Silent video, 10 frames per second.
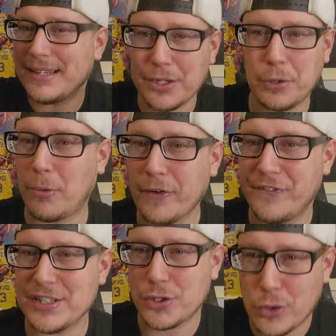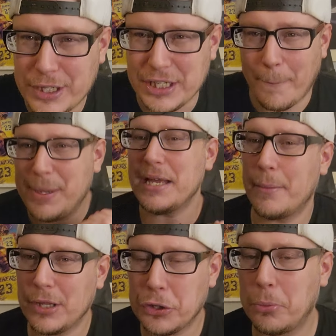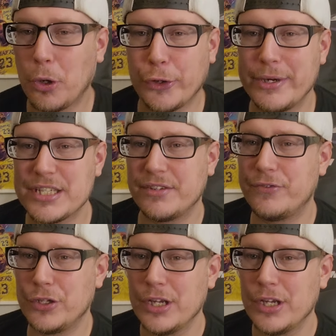little more physical? Can you be a little more aggressive?